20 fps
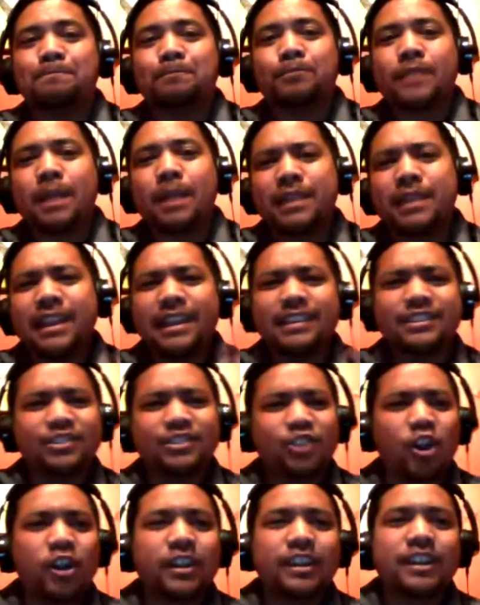I'm going to get
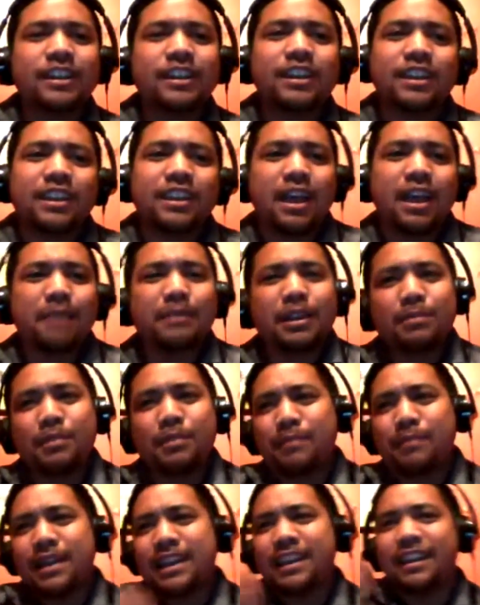started. I'm going to put
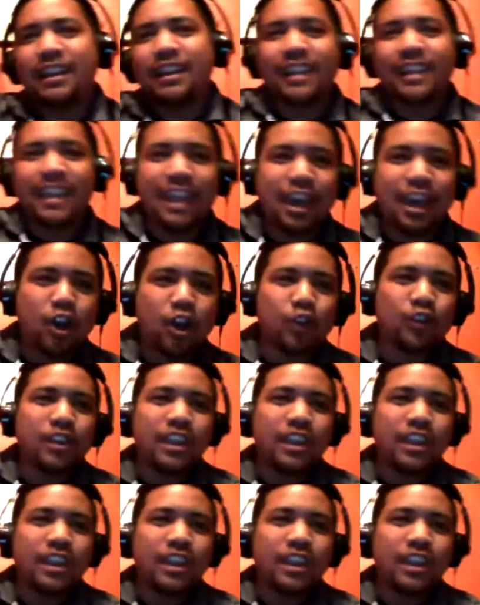money in an account,